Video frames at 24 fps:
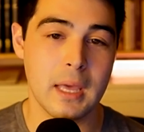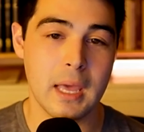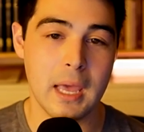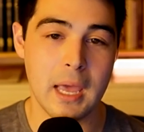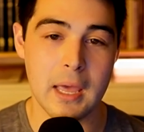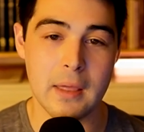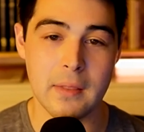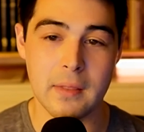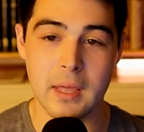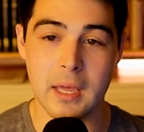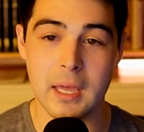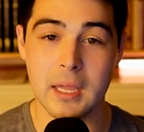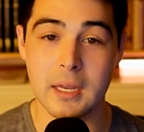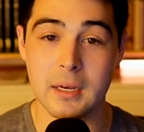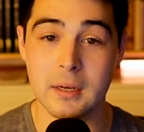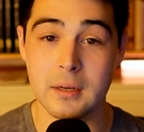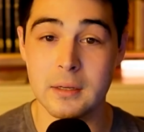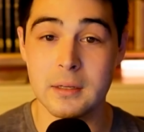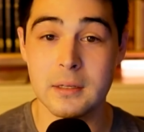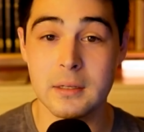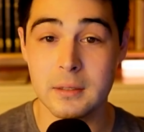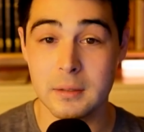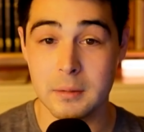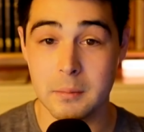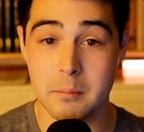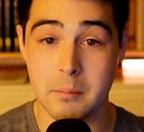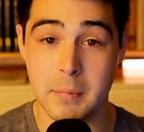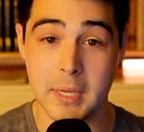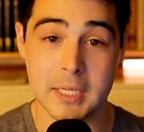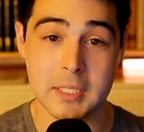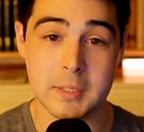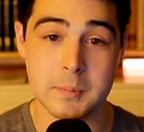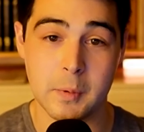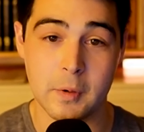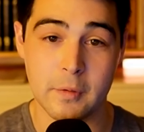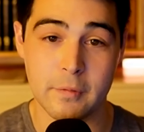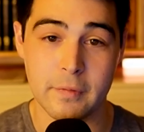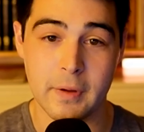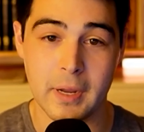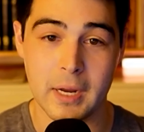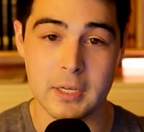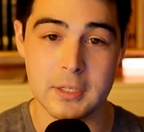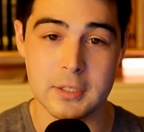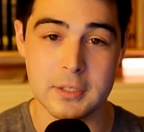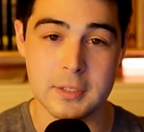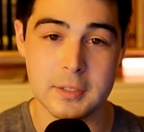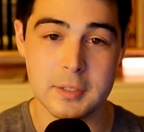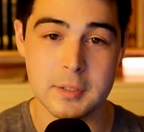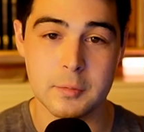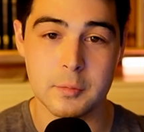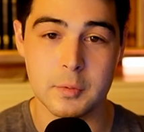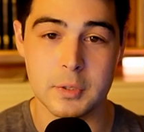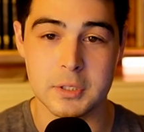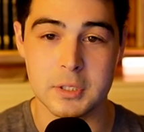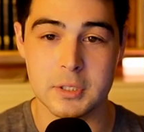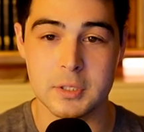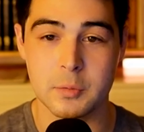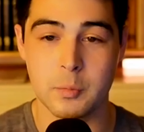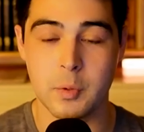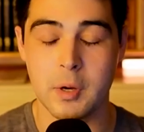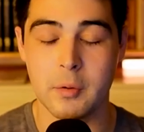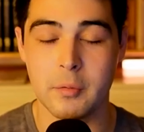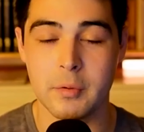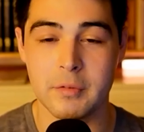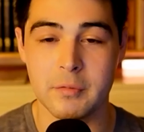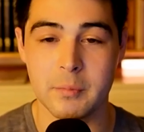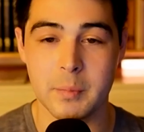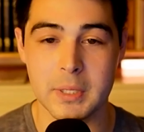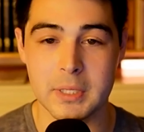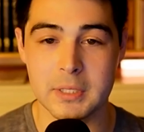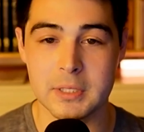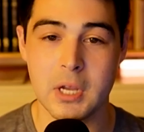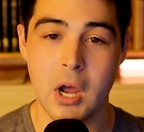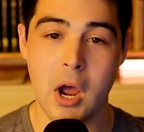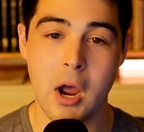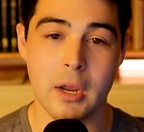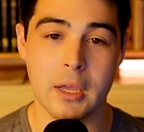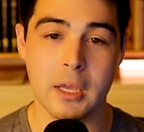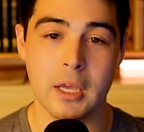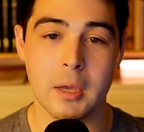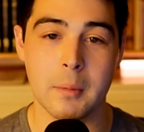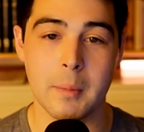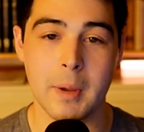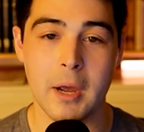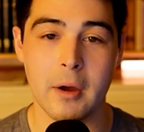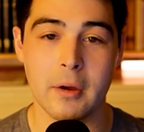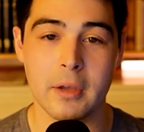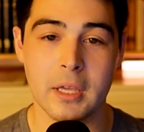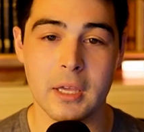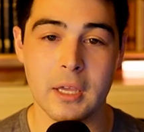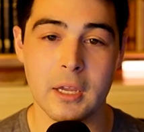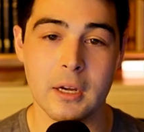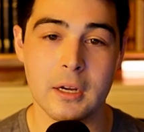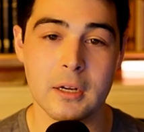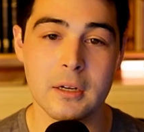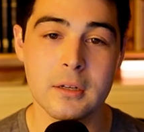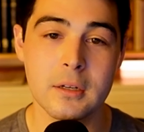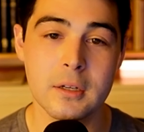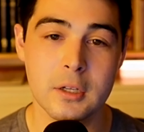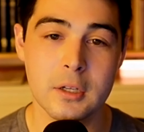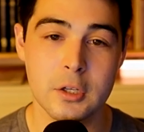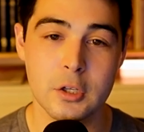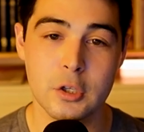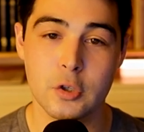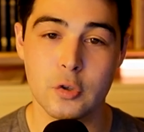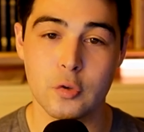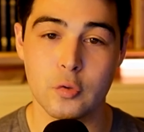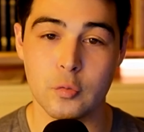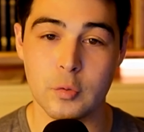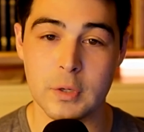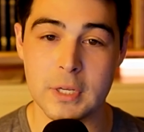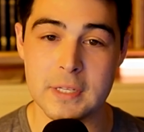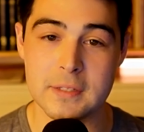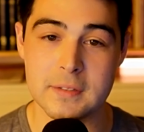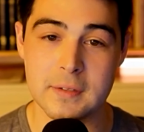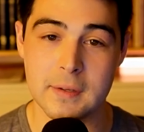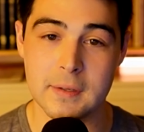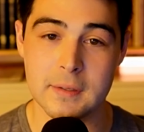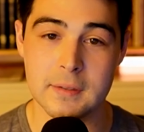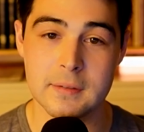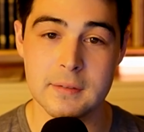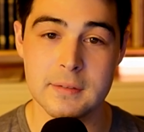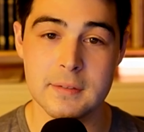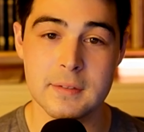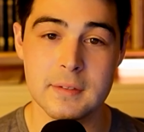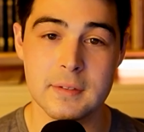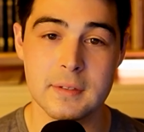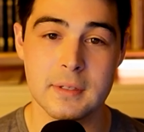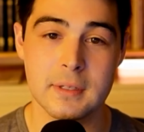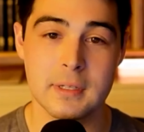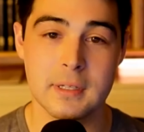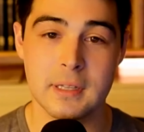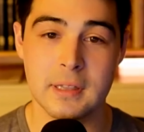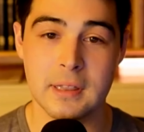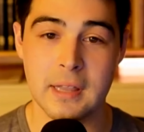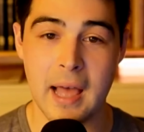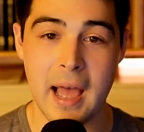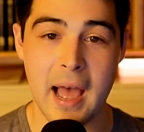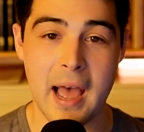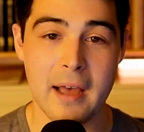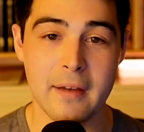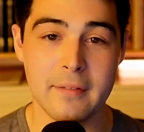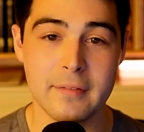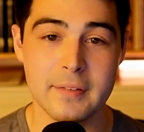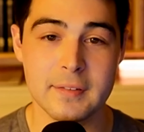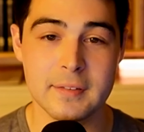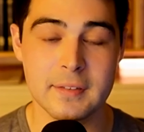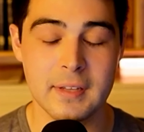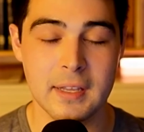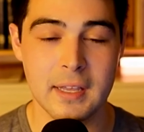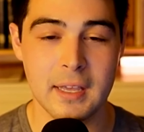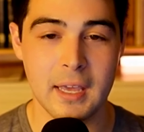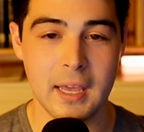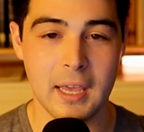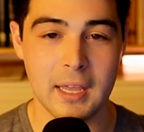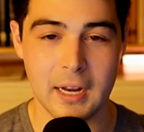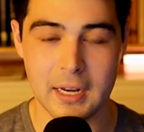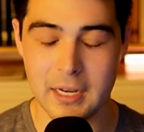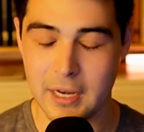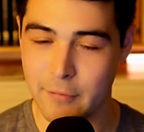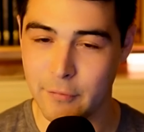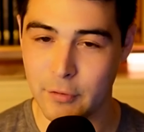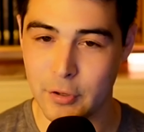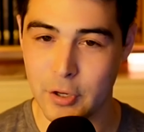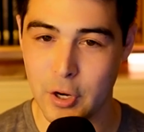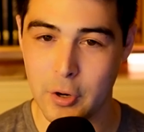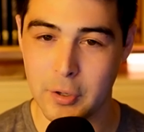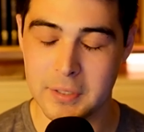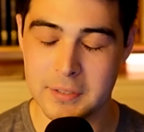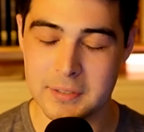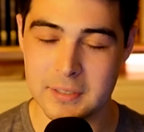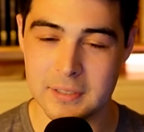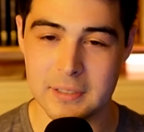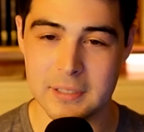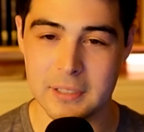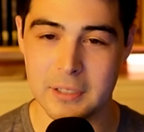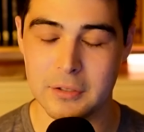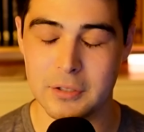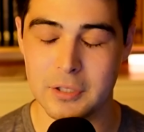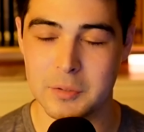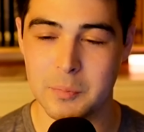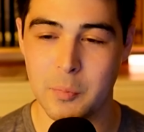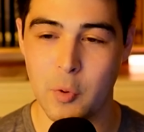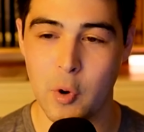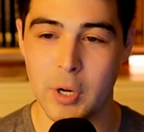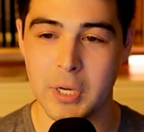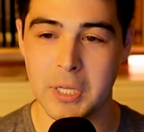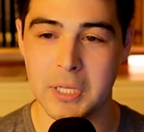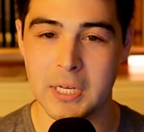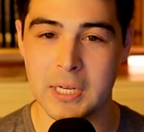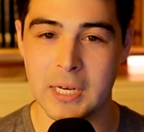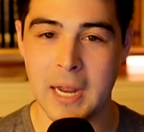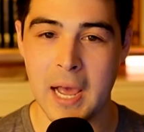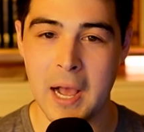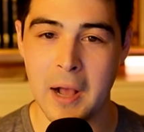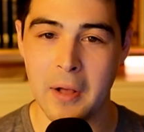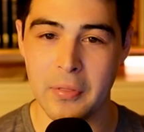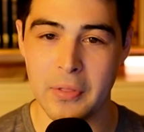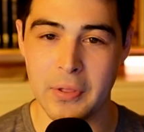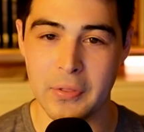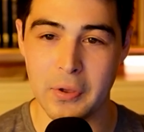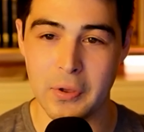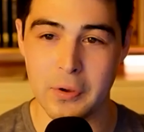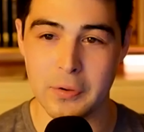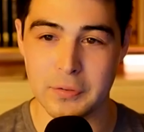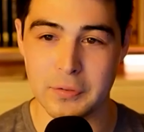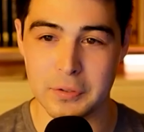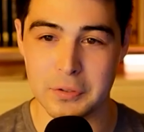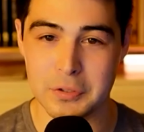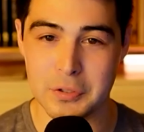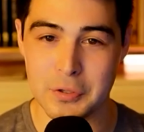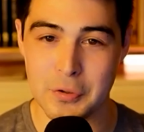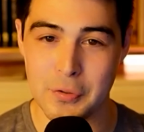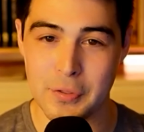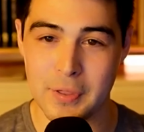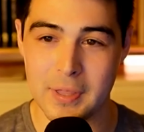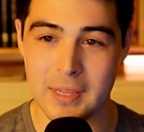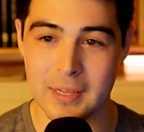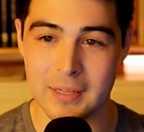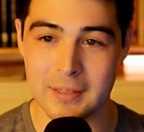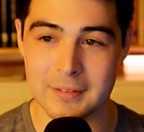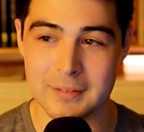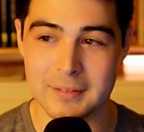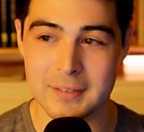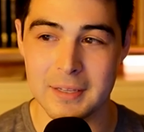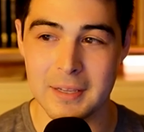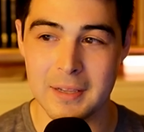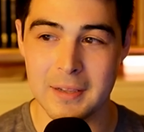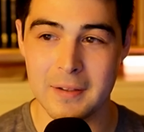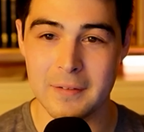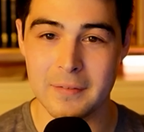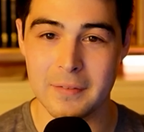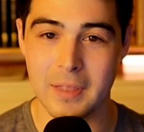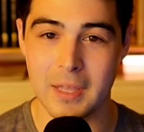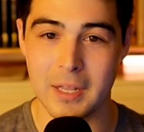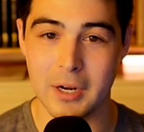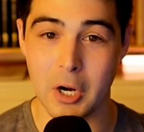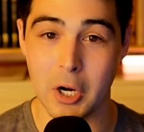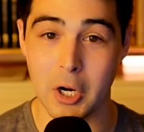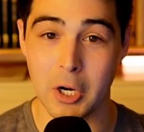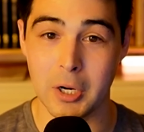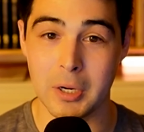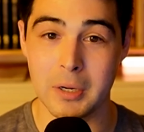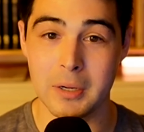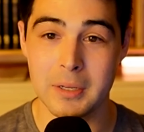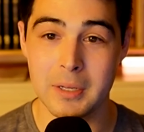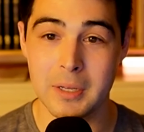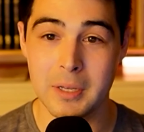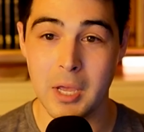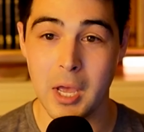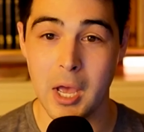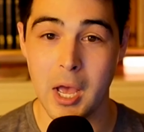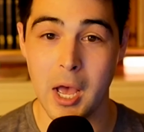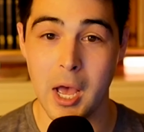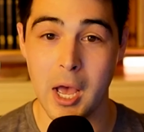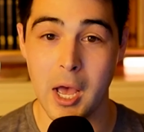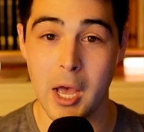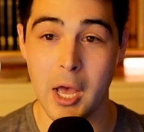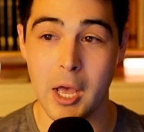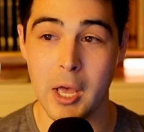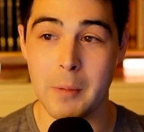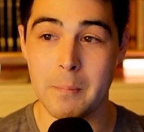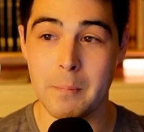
And then mixed perfections, which is what we've been talking about here, reasons, laughs. And I never noticed until you just pointed it out that those are two things that are uh,